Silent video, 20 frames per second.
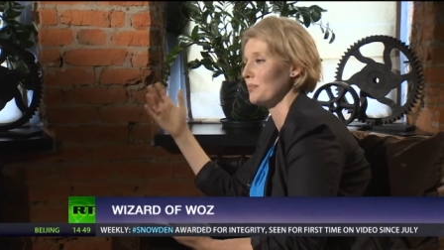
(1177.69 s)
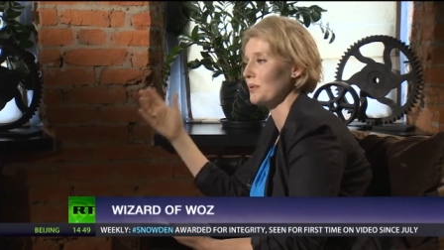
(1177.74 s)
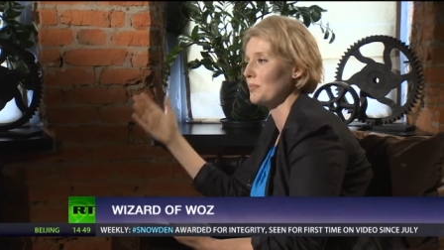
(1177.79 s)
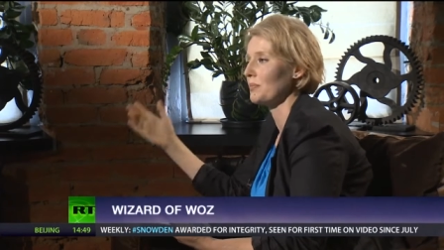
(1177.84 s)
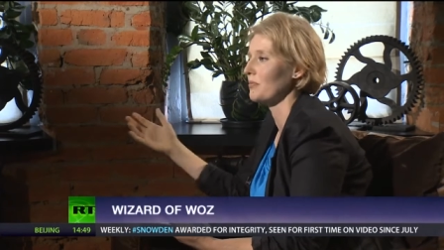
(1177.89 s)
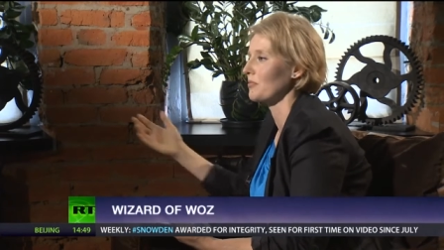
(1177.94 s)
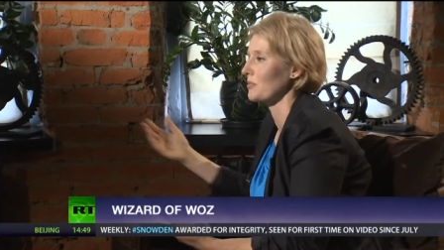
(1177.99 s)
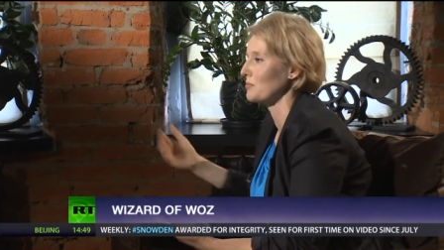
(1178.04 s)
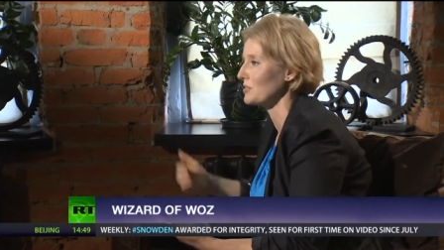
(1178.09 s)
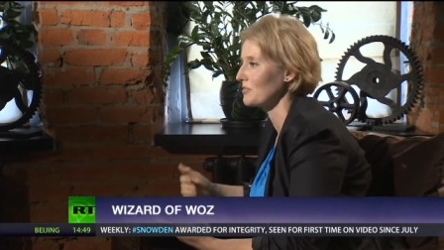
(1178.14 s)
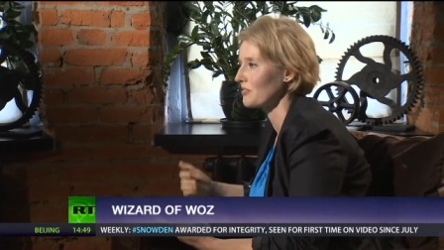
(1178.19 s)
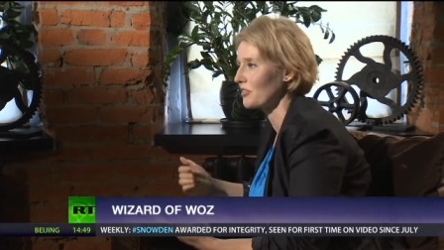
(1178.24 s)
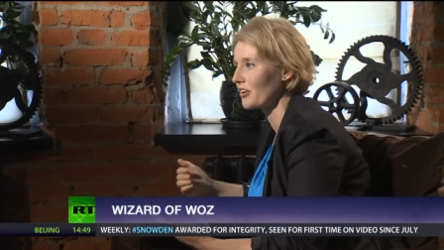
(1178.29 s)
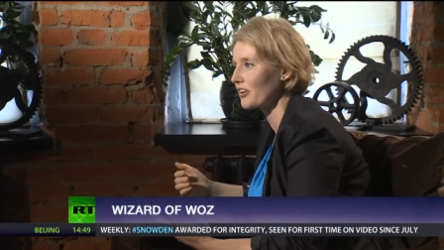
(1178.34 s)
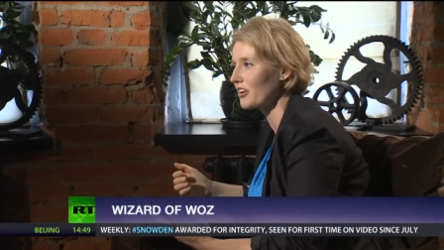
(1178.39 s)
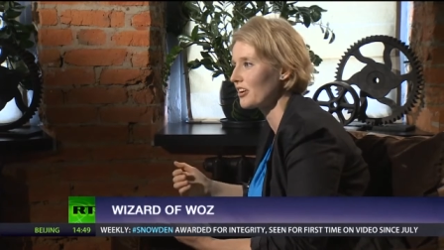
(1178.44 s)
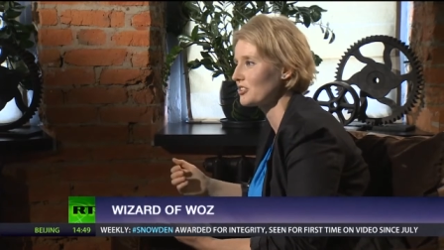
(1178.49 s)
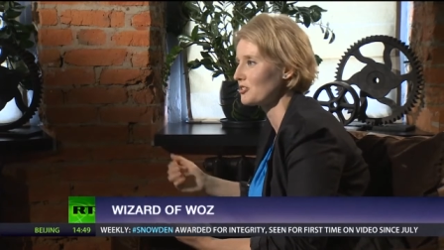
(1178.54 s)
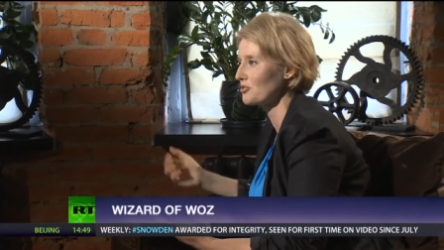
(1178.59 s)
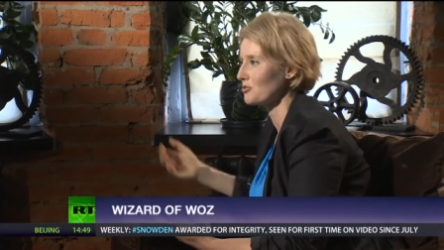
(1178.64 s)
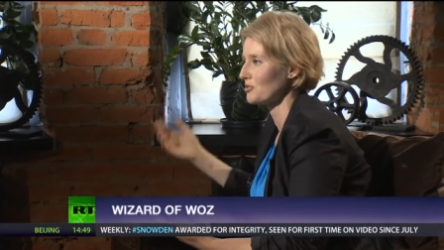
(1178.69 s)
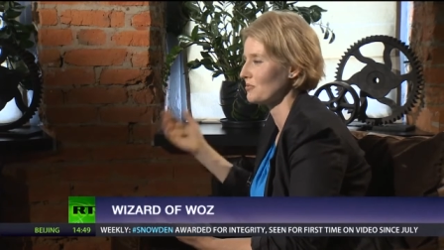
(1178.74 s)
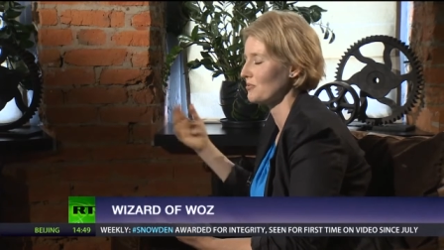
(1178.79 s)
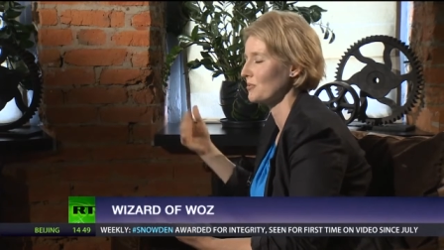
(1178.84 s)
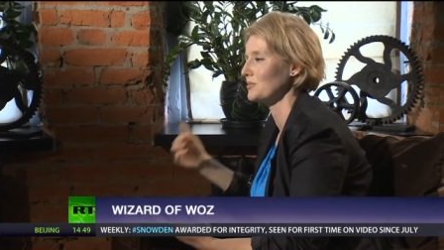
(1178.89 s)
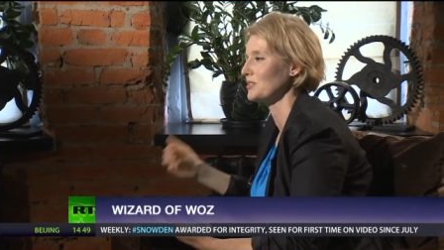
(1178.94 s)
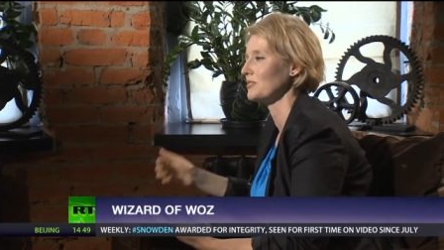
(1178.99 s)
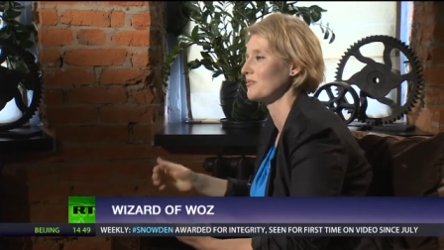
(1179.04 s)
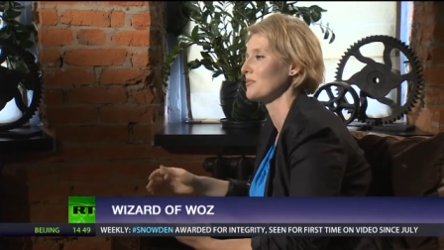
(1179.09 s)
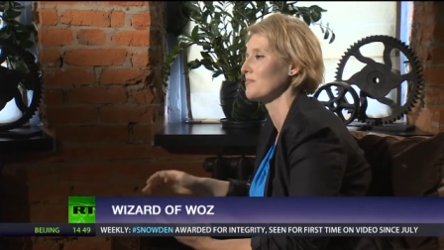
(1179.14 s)
people from different countries,
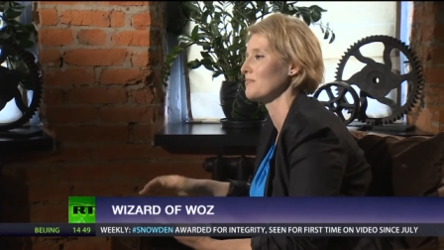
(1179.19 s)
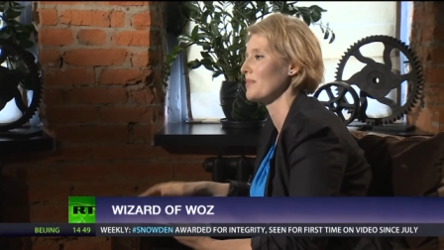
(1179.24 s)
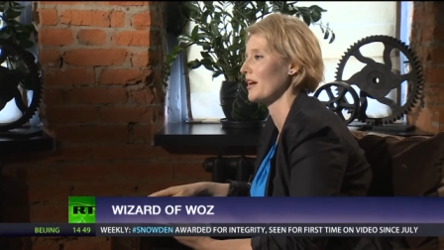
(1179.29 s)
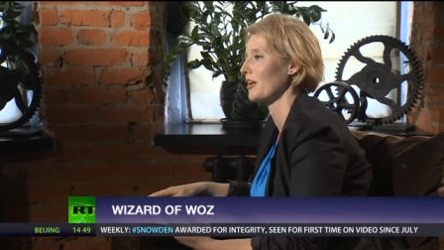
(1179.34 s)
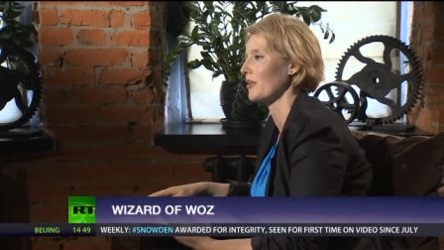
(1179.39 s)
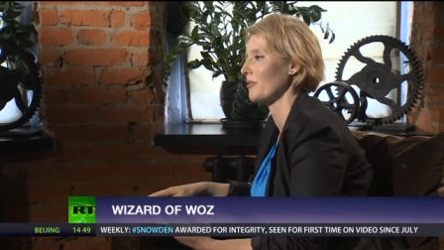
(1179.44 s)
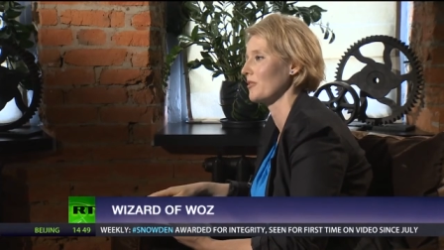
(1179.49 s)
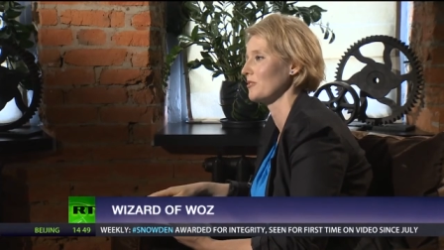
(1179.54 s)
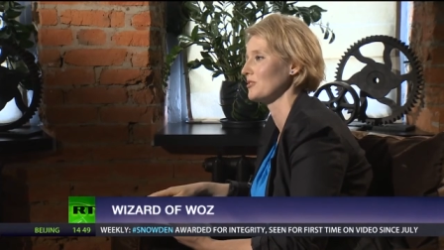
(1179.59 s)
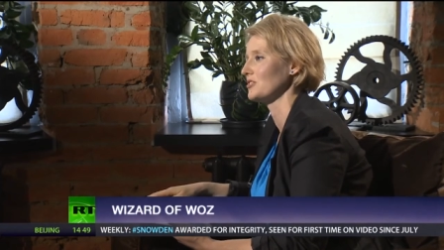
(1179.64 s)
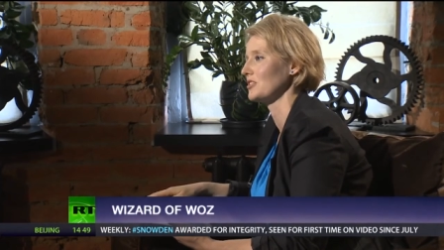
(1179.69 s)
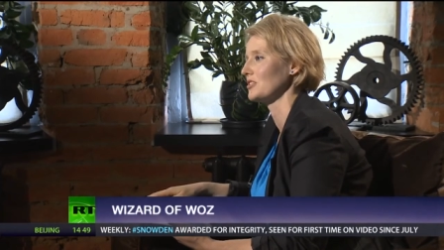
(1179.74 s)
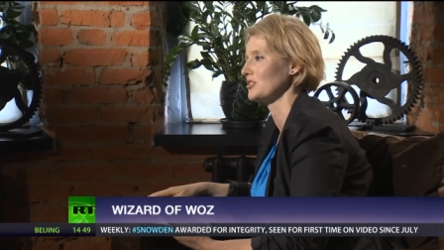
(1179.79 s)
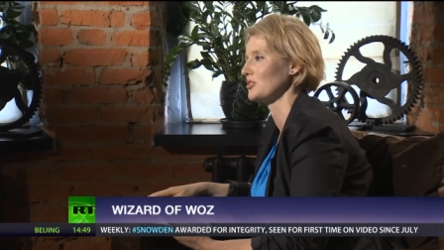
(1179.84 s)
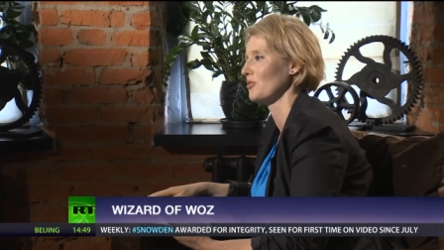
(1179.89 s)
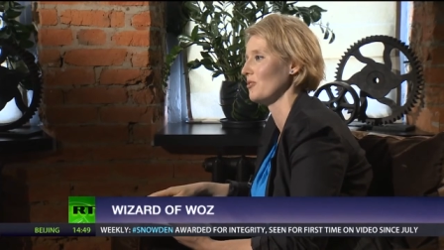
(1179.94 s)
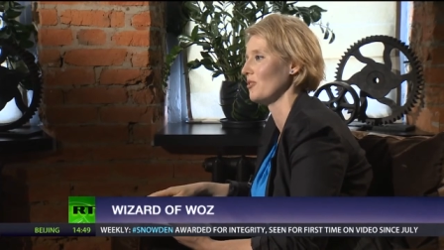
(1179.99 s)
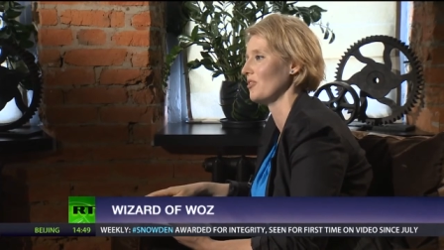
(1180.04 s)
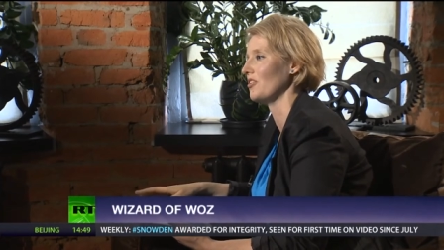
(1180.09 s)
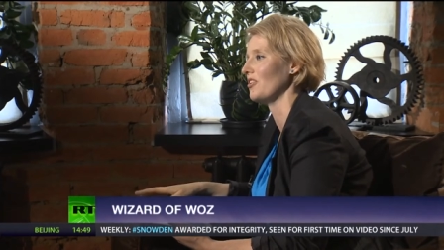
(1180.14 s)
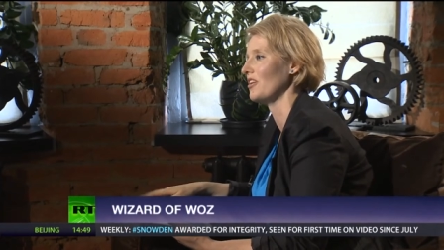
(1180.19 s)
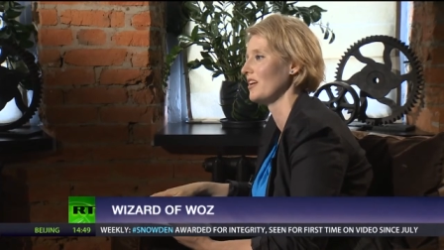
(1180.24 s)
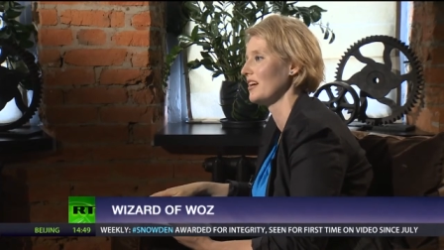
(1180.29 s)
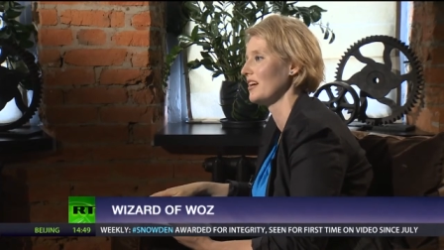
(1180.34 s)
from different backgrounds, and so on?